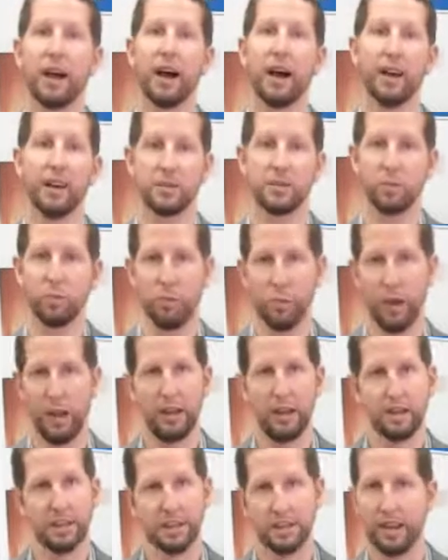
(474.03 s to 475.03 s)
the highest
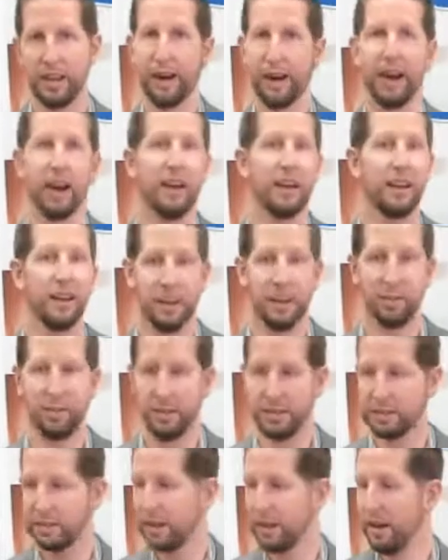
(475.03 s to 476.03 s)
weight and height
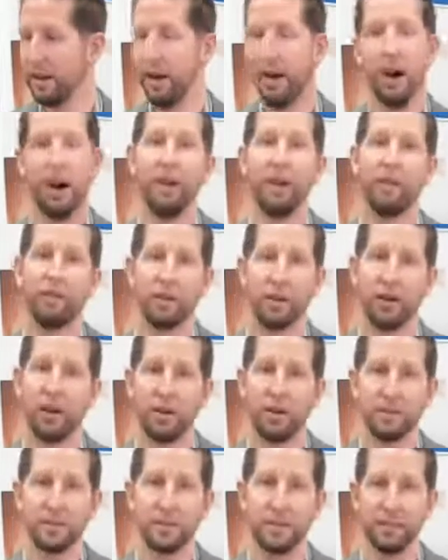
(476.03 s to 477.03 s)
limits of the
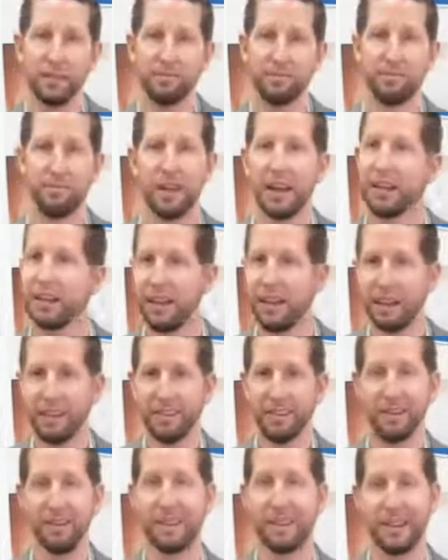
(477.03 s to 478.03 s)
car seat. And
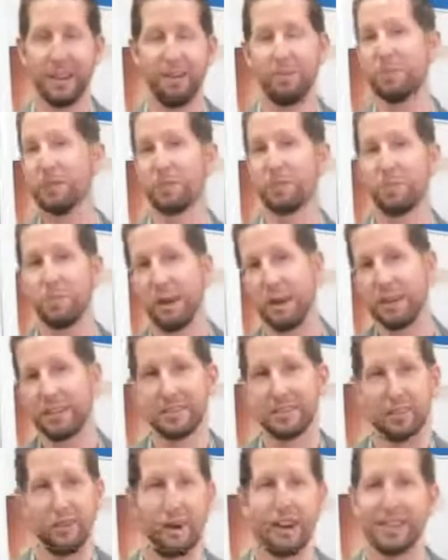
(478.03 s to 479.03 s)
then uh, that, which
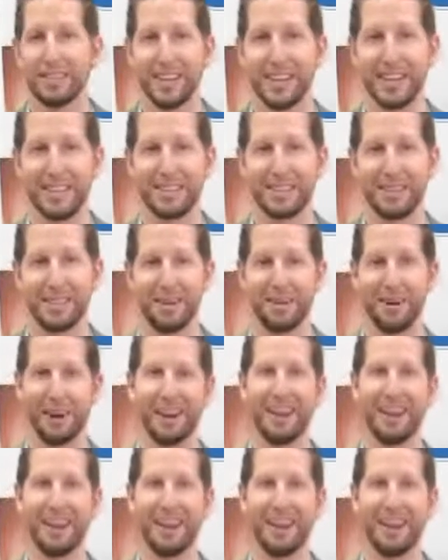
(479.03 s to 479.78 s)
makes great sense too,